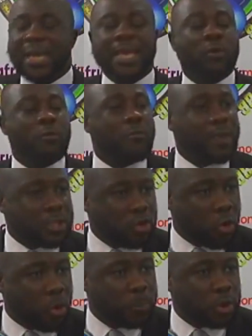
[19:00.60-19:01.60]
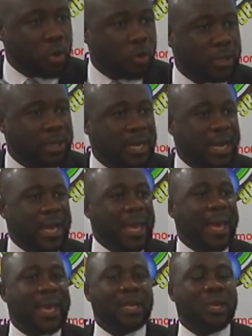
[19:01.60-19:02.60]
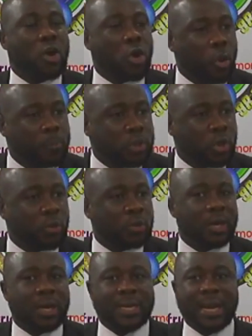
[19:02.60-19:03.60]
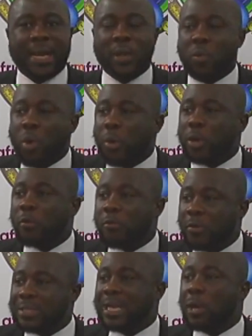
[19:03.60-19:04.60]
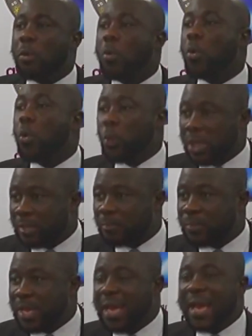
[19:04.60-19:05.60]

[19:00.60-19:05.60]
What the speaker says: it go fight corruption, and corruption now a war way go first and a war will go win.